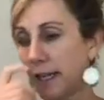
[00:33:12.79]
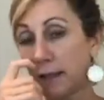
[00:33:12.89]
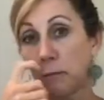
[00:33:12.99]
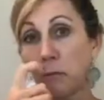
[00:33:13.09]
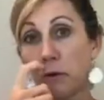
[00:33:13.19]

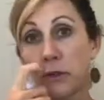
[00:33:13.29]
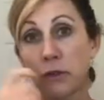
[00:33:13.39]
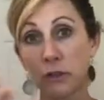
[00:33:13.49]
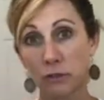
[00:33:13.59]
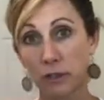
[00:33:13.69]
And the more you
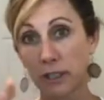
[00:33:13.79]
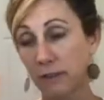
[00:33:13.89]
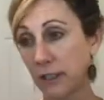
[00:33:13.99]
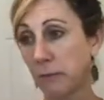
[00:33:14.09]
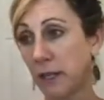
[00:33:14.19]
can drink of
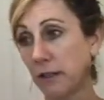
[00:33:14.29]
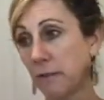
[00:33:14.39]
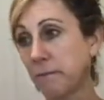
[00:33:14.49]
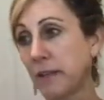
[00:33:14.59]
it, the better